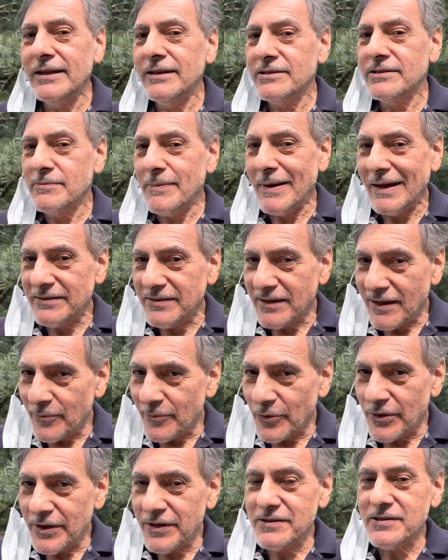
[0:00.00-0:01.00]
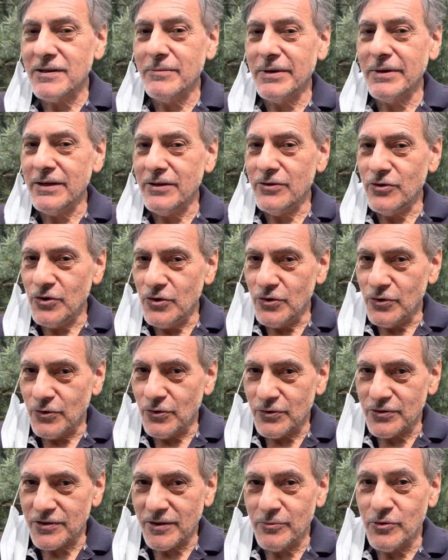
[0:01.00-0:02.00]
it's about time we need somebody new,
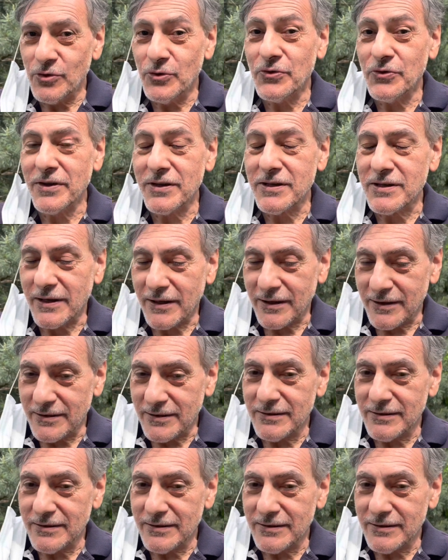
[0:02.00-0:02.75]
some new thinking.